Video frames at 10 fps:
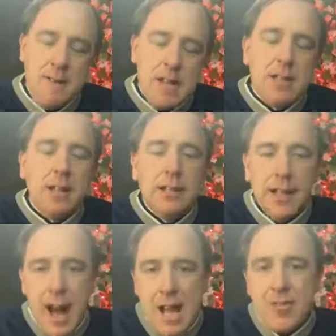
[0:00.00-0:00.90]
There's a
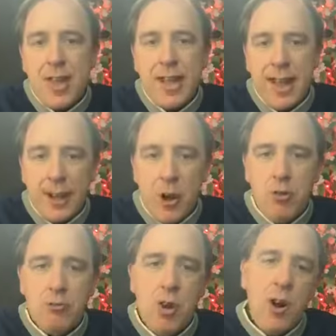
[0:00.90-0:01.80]
lot that can go
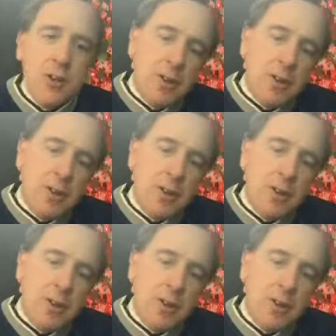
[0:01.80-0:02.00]
wrong.